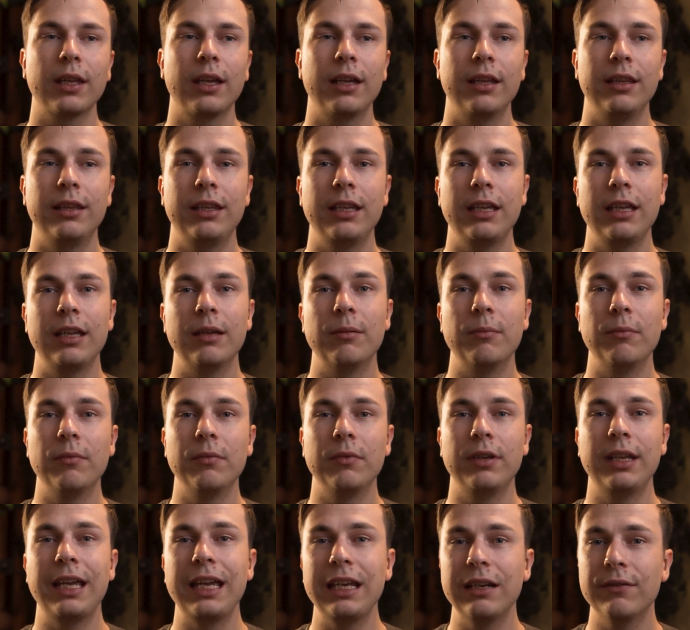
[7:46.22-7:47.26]
The
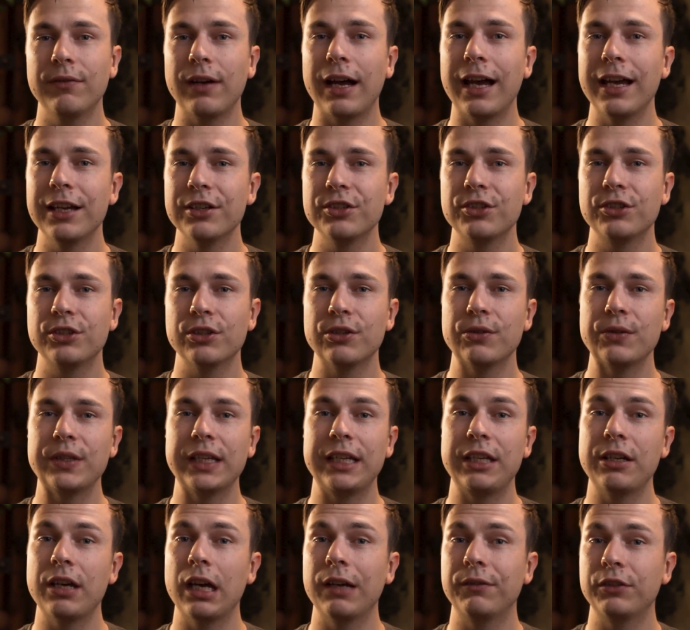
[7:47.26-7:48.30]
native ISO
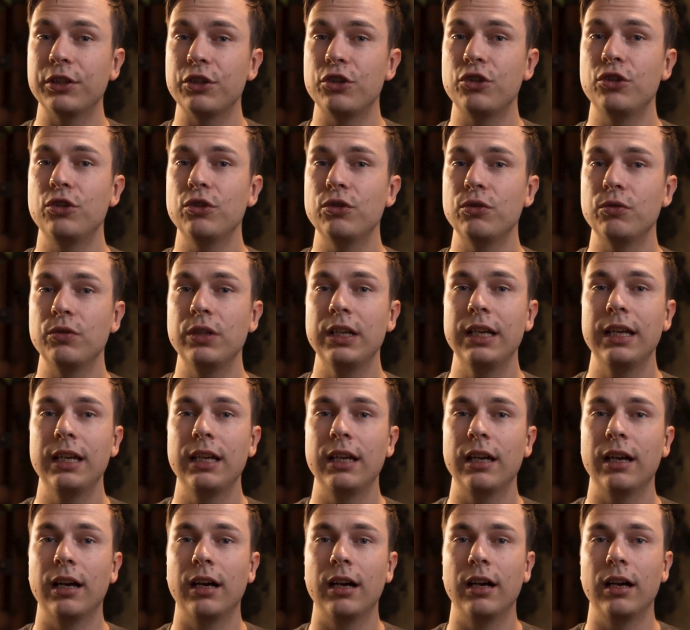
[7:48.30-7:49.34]
that you have to shoot
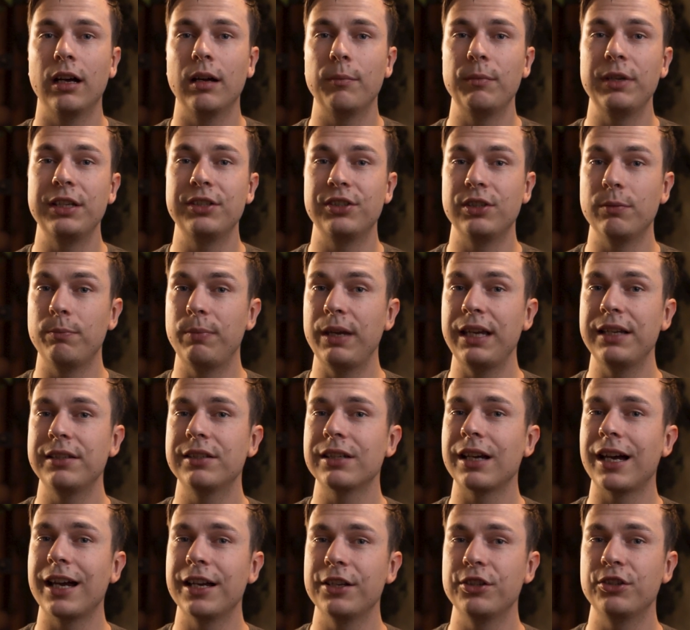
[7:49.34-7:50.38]
is the
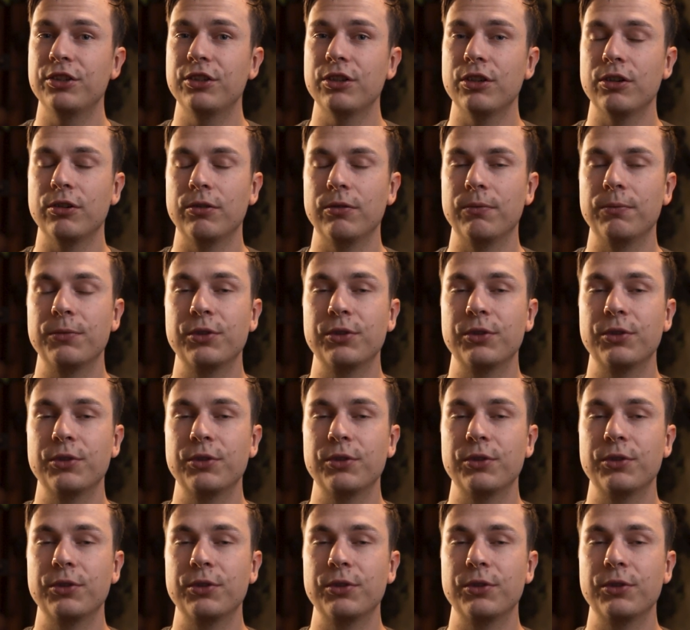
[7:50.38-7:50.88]
base ISO.